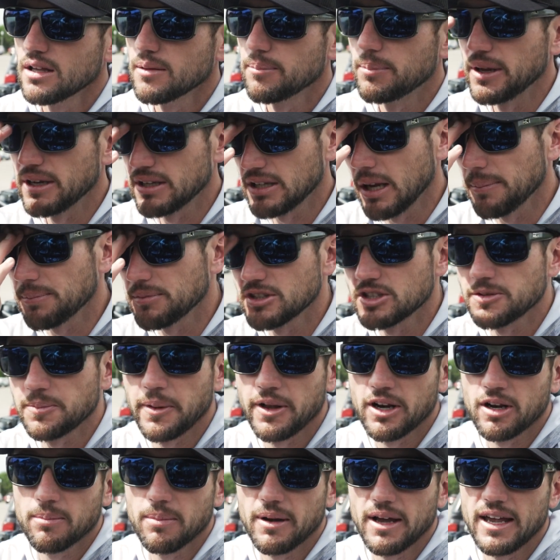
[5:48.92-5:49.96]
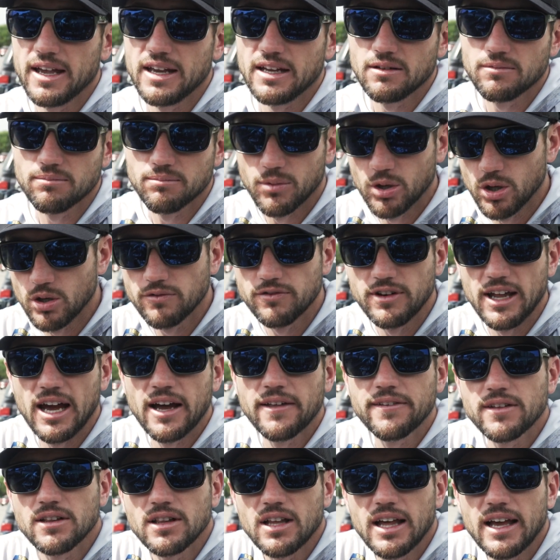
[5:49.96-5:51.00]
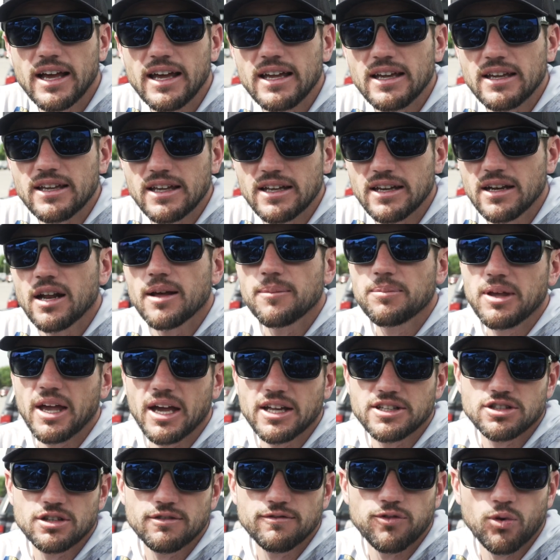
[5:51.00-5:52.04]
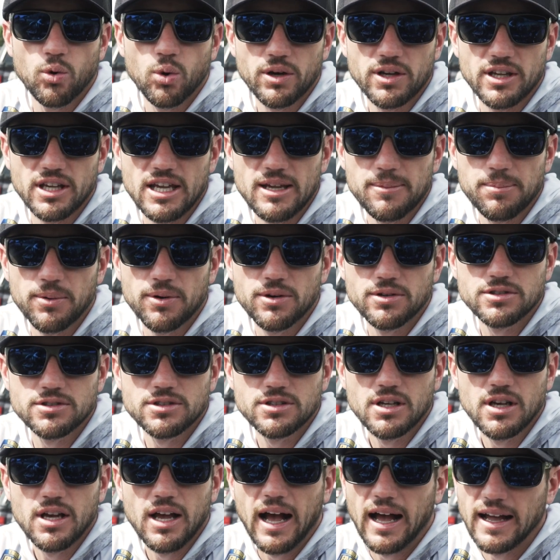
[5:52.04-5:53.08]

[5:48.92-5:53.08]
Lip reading: Picked up the spinnerbait, moved down the lake, ended up catching 4 keepers.